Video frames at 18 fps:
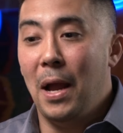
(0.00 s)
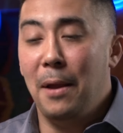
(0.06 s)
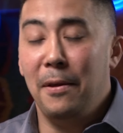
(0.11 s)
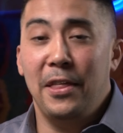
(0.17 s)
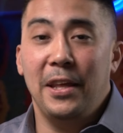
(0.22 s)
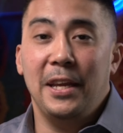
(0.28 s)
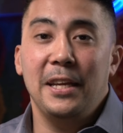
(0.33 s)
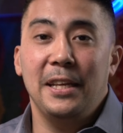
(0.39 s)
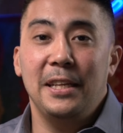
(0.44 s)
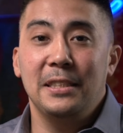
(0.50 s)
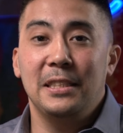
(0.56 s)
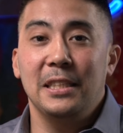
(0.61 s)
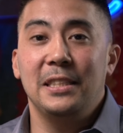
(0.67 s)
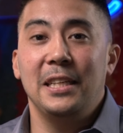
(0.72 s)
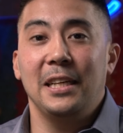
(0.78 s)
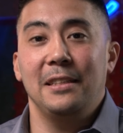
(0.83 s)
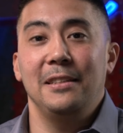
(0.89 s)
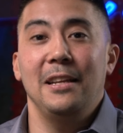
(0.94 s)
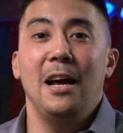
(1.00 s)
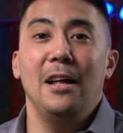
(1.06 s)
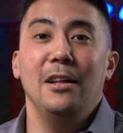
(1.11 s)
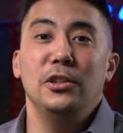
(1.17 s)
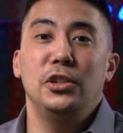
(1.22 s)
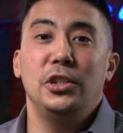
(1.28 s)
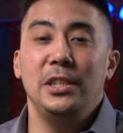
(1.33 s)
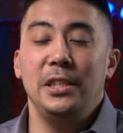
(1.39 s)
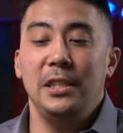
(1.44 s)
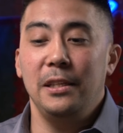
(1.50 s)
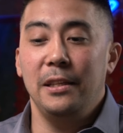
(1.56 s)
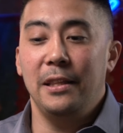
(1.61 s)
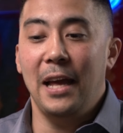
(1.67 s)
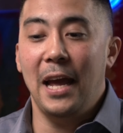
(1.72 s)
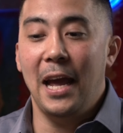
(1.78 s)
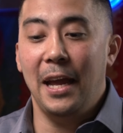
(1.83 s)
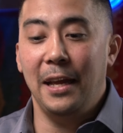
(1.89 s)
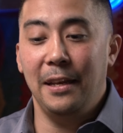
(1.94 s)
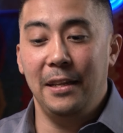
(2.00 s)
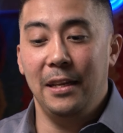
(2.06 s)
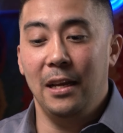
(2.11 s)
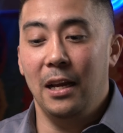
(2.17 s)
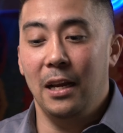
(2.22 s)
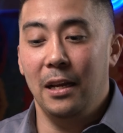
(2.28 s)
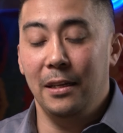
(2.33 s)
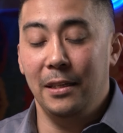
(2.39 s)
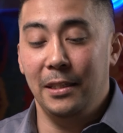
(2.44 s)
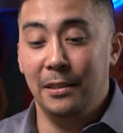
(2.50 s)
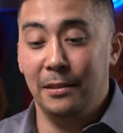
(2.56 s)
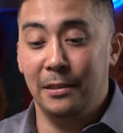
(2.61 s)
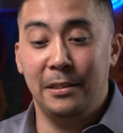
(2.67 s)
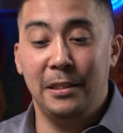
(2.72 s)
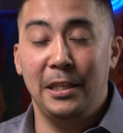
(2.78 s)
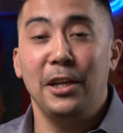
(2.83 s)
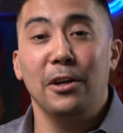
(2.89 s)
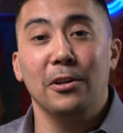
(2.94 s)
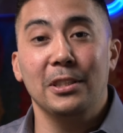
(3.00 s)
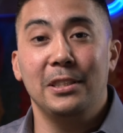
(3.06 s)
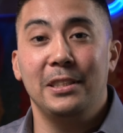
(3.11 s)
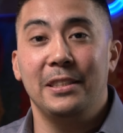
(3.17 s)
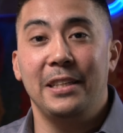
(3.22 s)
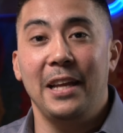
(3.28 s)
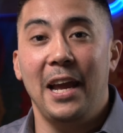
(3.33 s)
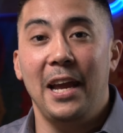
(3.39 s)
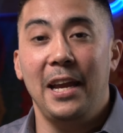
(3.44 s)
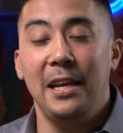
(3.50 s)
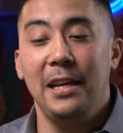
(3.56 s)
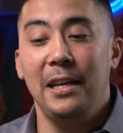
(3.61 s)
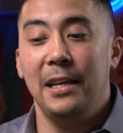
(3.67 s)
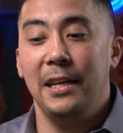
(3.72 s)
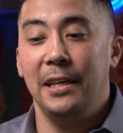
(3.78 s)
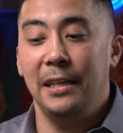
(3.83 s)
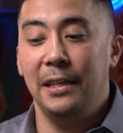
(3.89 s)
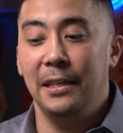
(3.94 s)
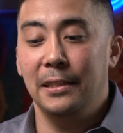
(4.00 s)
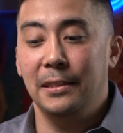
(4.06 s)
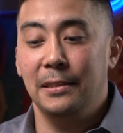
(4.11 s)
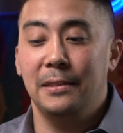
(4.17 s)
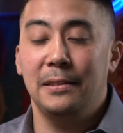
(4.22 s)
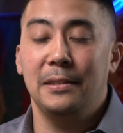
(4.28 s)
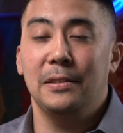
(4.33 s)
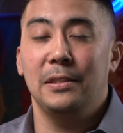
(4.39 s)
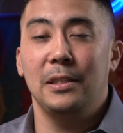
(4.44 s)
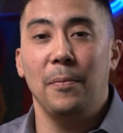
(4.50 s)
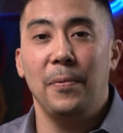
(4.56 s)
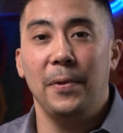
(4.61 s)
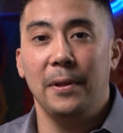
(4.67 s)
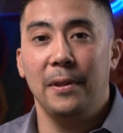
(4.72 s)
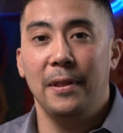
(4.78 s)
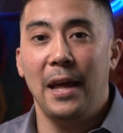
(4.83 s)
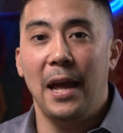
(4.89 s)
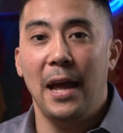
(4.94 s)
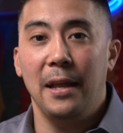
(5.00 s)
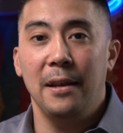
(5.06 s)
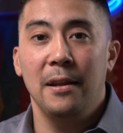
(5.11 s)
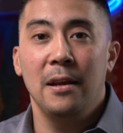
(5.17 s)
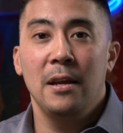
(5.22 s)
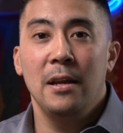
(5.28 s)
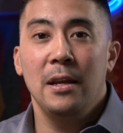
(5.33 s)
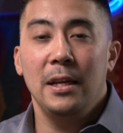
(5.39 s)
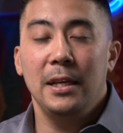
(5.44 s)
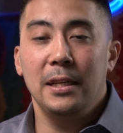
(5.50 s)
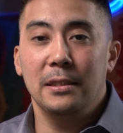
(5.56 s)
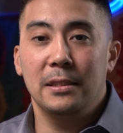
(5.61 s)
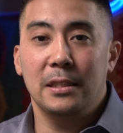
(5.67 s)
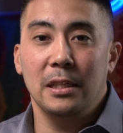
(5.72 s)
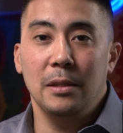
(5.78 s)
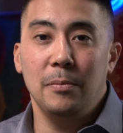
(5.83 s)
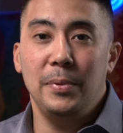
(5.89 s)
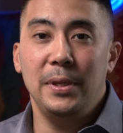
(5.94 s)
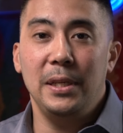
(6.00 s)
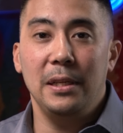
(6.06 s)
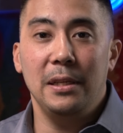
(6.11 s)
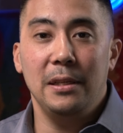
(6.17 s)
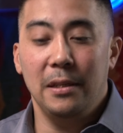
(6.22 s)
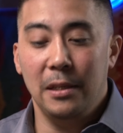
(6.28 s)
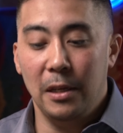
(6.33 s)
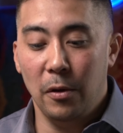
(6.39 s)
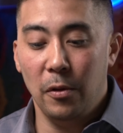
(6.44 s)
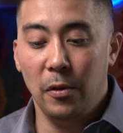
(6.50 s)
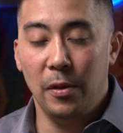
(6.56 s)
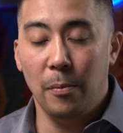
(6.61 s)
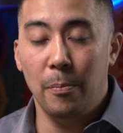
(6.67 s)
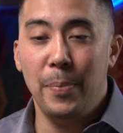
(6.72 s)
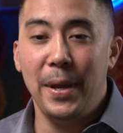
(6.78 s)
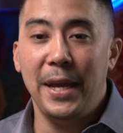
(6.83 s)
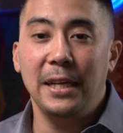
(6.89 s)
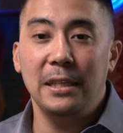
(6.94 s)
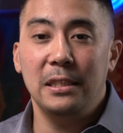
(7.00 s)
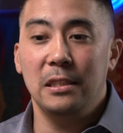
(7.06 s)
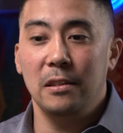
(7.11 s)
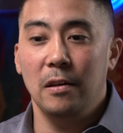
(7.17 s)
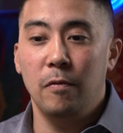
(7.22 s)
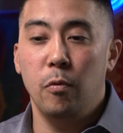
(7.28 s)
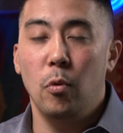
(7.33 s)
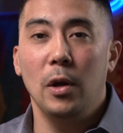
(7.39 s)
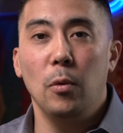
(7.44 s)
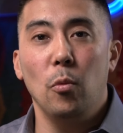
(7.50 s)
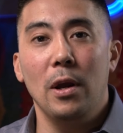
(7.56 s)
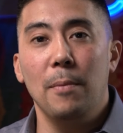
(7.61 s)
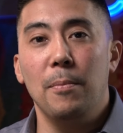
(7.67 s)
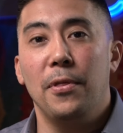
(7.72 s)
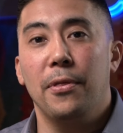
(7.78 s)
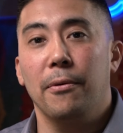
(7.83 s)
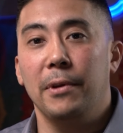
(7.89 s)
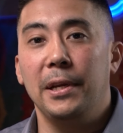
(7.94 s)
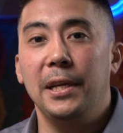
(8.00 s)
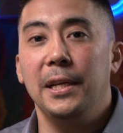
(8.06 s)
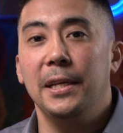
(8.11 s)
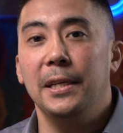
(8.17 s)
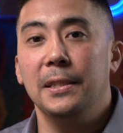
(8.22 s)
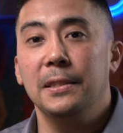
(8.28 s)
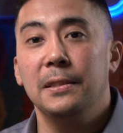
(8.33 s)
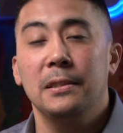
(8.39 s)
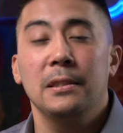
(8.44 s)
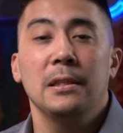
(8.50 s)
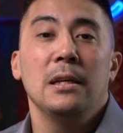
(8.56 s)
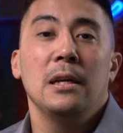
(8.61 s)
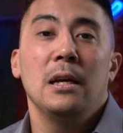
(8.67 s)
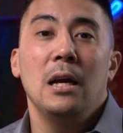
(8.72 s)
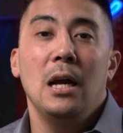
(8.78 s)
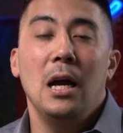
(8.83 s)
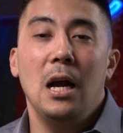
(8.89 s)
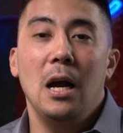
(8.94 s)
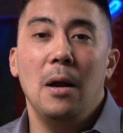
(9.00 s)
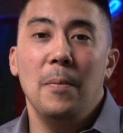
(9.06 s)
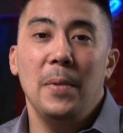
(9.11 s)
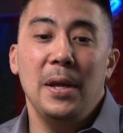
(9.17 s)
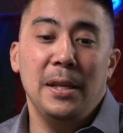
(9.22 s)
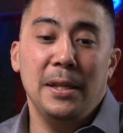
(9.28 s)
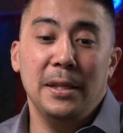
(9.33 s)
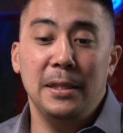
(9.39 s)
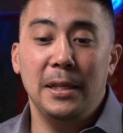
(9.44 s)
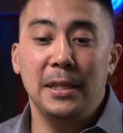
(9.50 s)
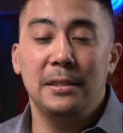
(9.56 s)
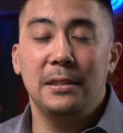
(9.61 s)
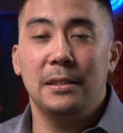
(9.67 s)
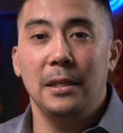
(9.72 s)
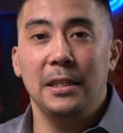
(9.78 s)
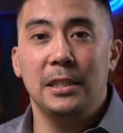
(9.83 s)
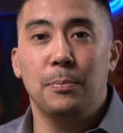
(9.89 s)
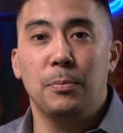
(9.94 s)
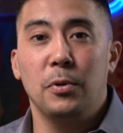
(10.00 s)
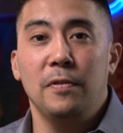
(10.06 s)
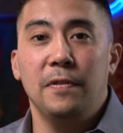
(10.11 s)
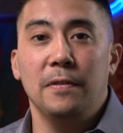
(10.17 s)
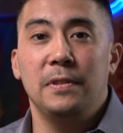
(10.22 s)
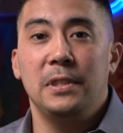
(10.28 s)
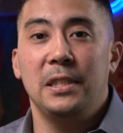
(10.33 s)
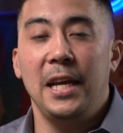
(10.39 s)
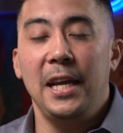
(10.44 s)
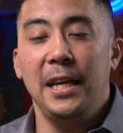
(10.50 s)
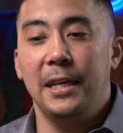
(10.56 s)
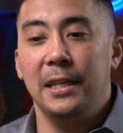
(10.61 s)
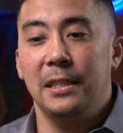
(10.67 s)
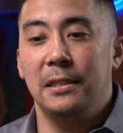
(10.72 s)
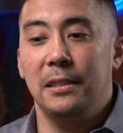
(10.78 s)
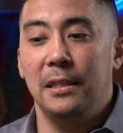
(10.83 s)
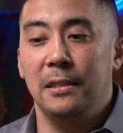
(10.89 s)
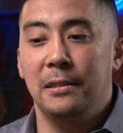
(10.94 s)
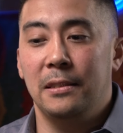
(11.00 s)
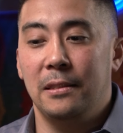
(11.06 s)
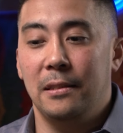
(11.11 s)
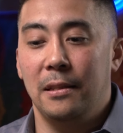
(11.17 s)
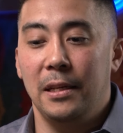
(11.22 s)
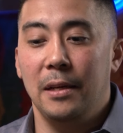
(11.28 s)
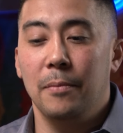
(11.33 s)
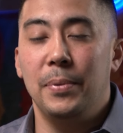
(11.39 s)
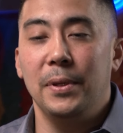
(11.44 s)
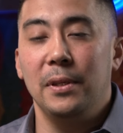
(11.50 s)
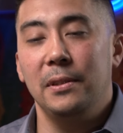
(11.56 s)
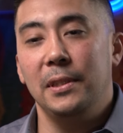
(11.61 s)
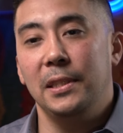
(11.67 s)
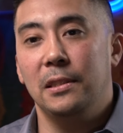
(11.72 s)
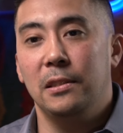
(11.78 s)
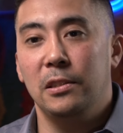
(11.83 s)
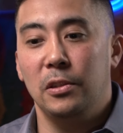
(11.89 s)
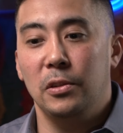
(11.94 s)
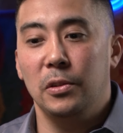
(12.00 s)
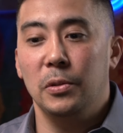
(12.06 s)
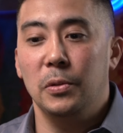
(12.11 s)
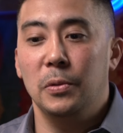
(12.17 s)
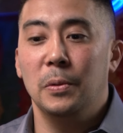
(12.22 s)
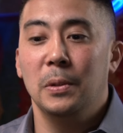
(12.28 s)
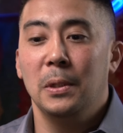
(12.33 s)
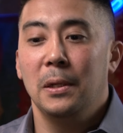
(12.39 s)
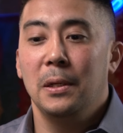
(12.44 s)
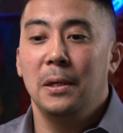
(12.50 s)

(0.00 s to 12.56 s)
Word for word: I think it is a technology that is here to stay. It is something that is going to be, the base of what Web3 is, and it's proof of stake. It's the ability to,